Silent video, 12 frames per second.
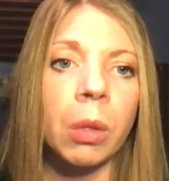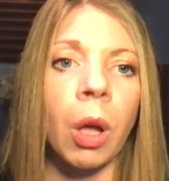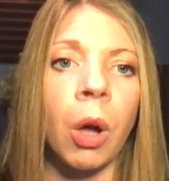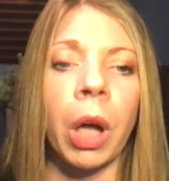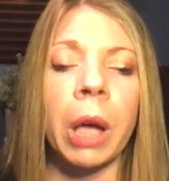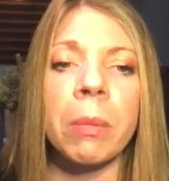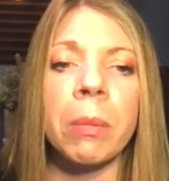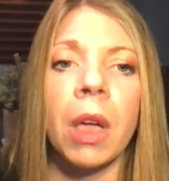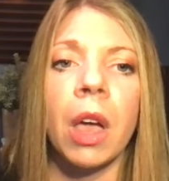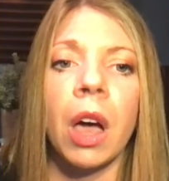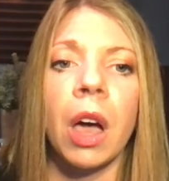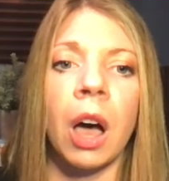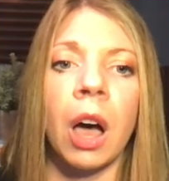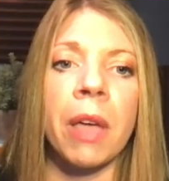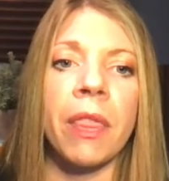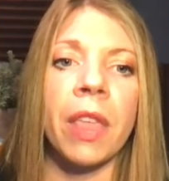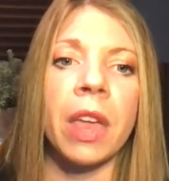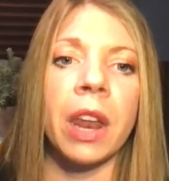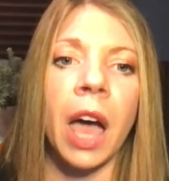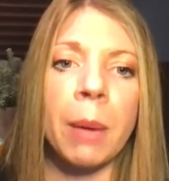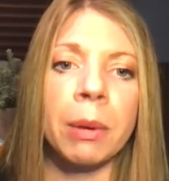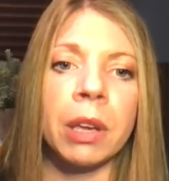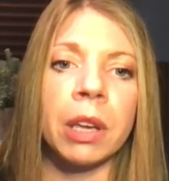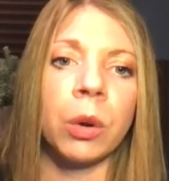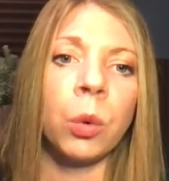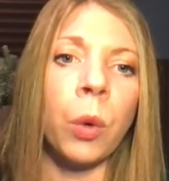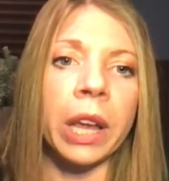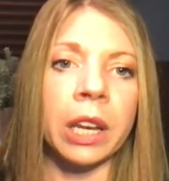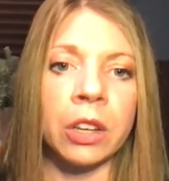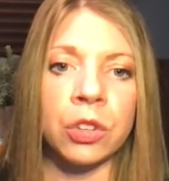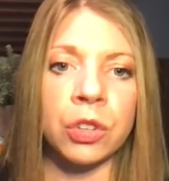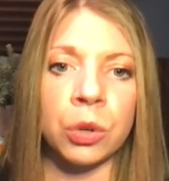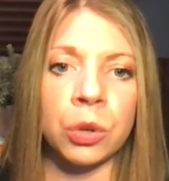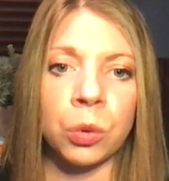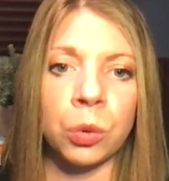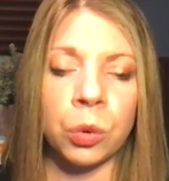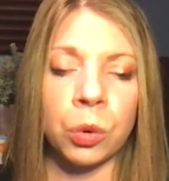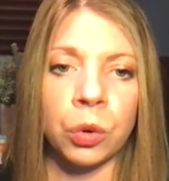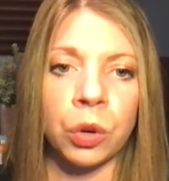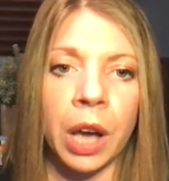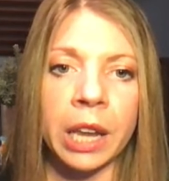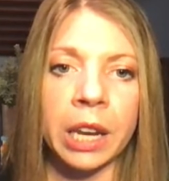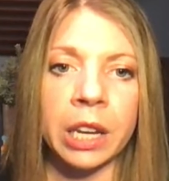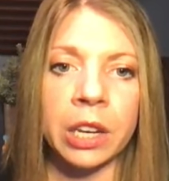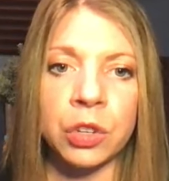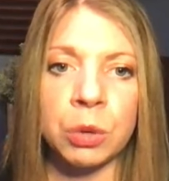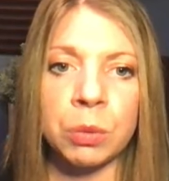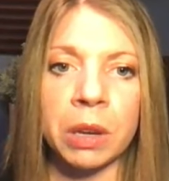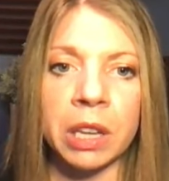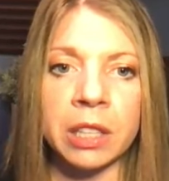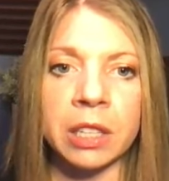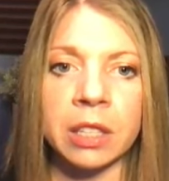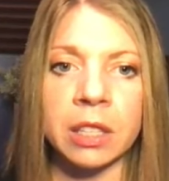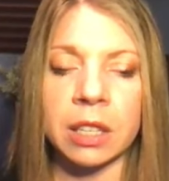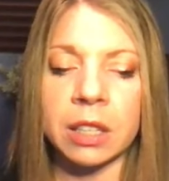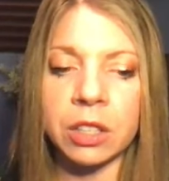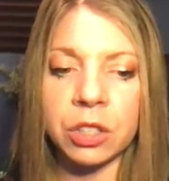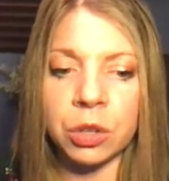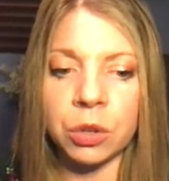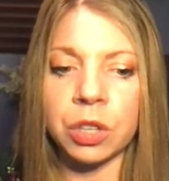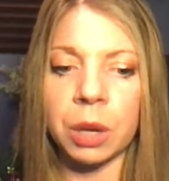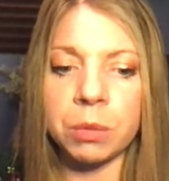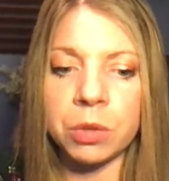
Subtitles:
Okay. And then habit. I didn't do my instances. Let's do some.